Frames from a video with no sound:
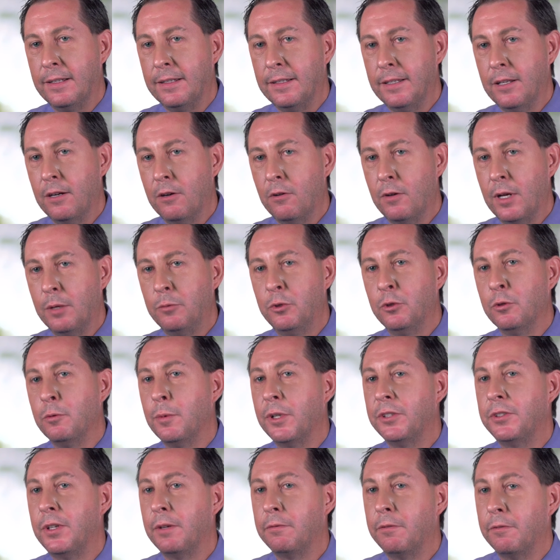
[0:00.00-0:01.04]
you know, I'm doing
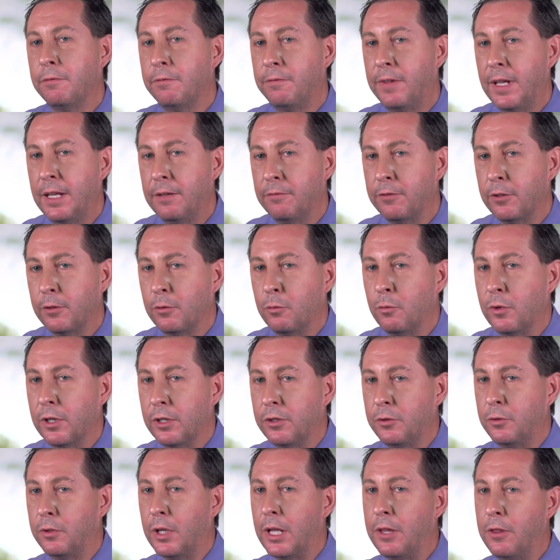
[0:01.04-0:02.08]
myself a favor, whereas